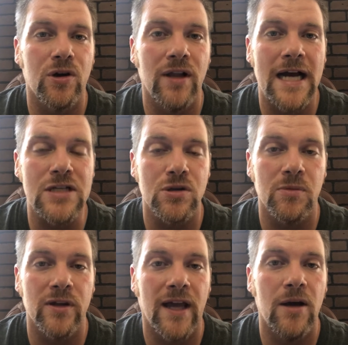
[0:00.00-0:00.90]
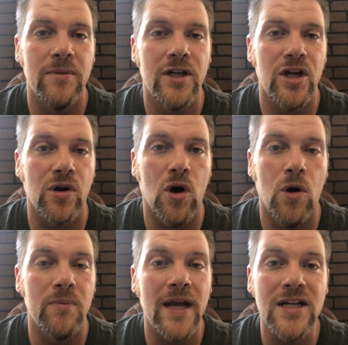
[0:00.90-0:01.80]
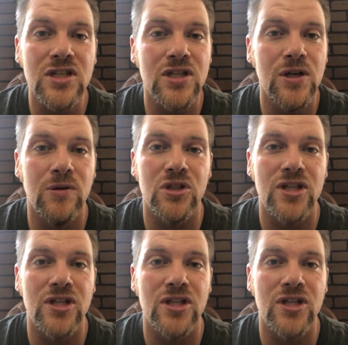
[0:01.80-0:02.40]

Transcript: classroom or they come into your home, that's huge.